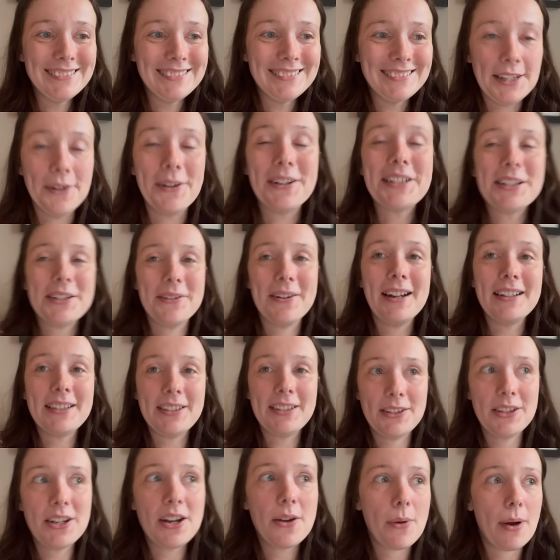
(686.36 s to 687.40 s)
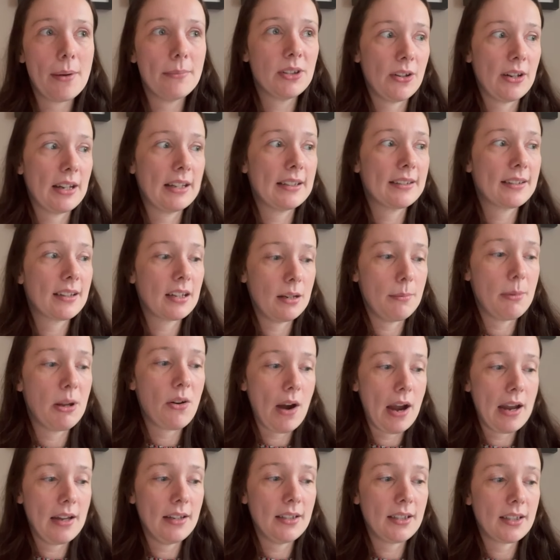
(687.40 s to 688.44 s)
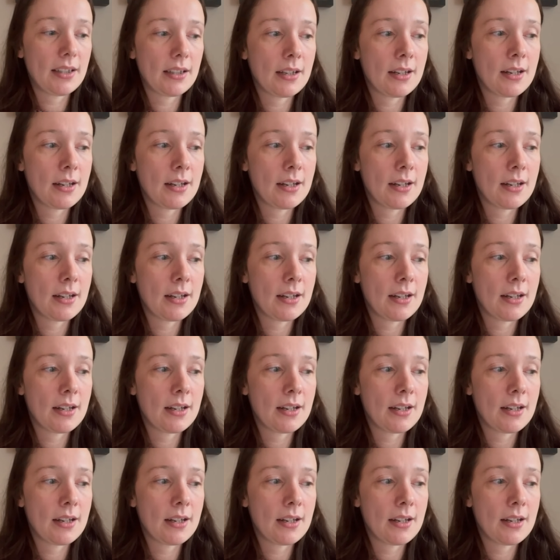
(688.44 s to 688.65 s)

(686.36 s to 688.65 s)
No, I do. I do know what I'm doing. It's going to be great.